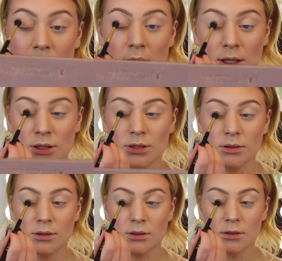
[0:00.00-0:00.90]

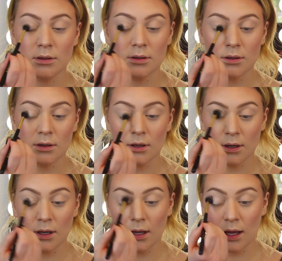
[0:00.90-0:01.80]
much.
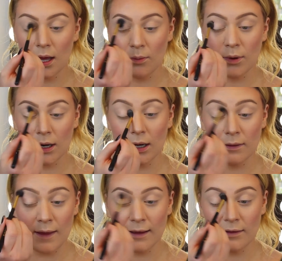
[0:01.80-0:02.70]
And we're gonna
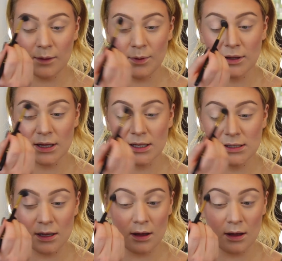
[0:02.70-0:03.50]
lightly put this